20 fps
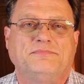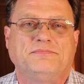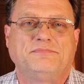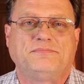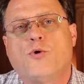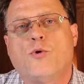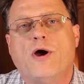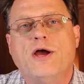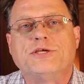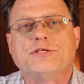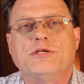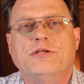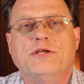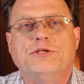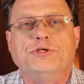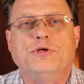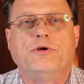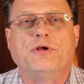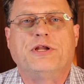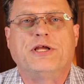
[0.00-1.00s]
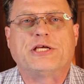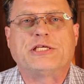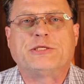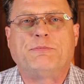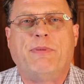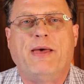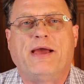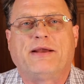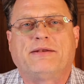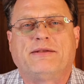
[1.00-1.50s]
Another question that you can
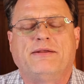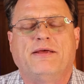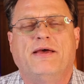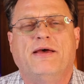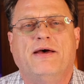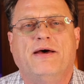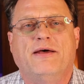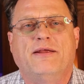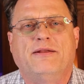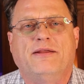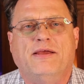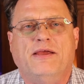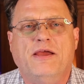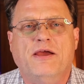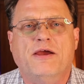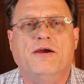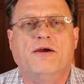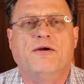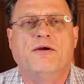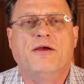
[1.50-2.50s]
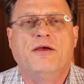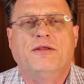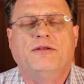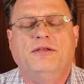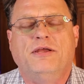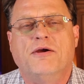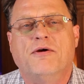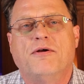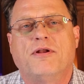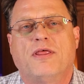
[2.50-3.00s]
expect uh, to hear
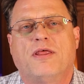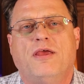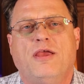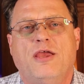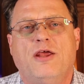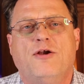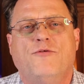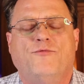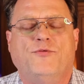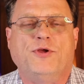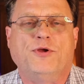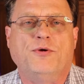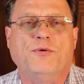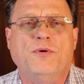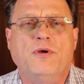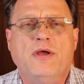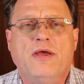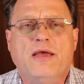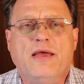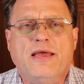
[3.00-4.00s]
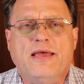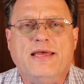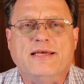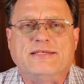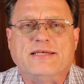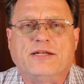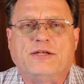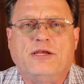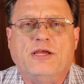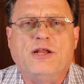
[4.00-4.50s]
during an interview
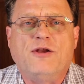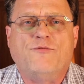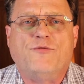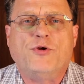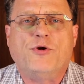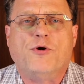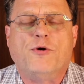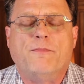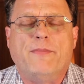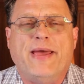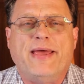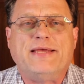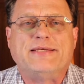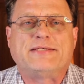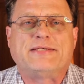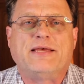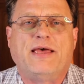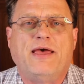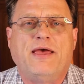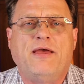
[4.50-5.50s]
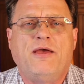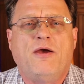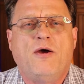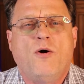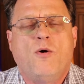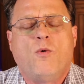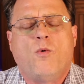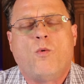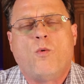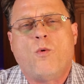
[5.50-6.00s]
is that the interviewer may
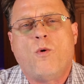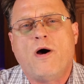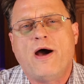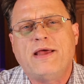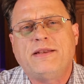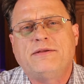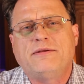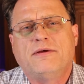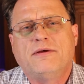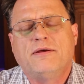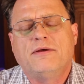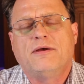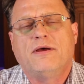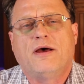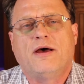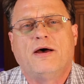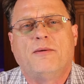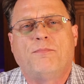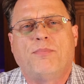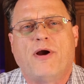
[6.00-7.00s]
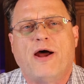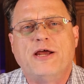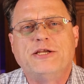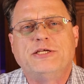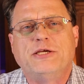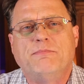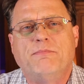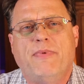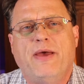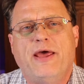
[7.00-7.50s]
say, what uh,
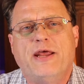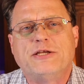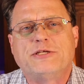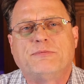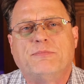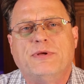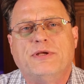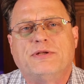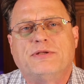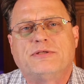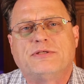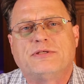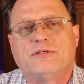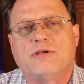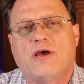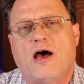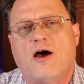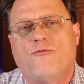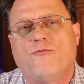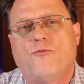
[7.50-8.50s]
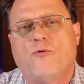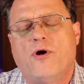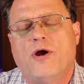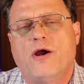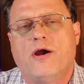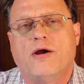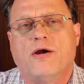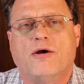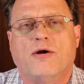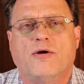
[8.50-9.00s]
project management
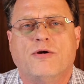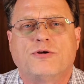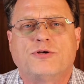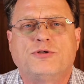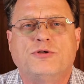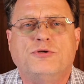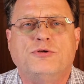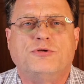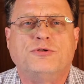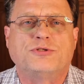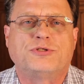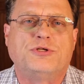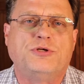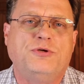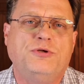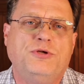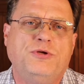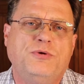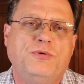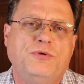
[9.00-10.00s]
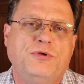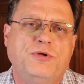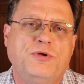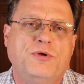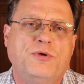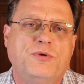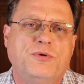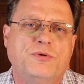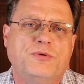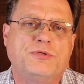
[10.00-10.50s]
software or tools do you
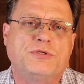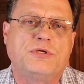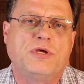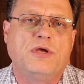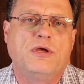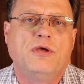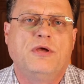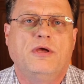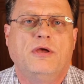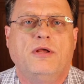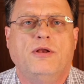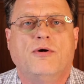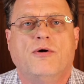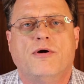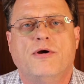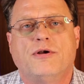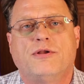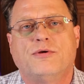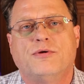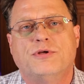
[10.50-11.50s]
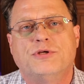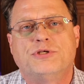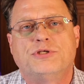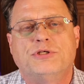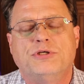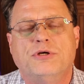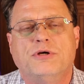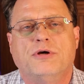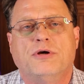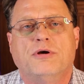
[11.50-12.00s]
use in order to
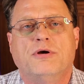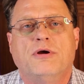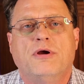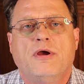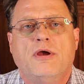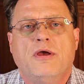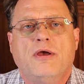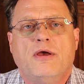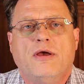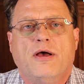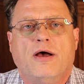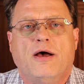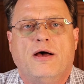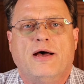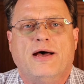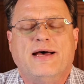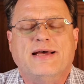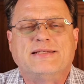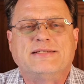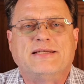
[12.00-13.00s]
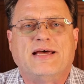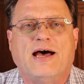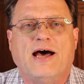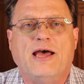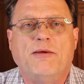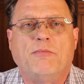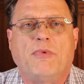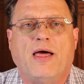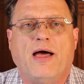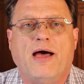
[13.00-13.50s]
ensure a
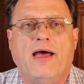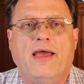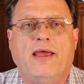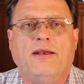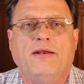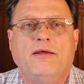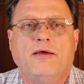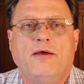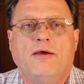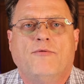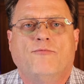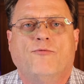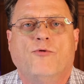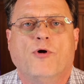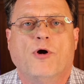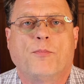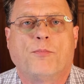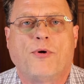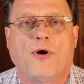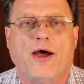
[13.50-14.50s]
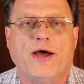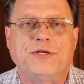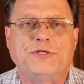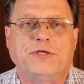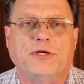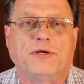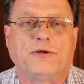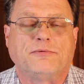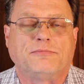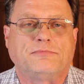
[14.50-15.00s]
timeline for a
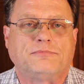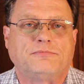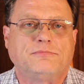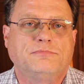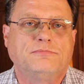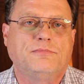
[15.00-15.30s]
project?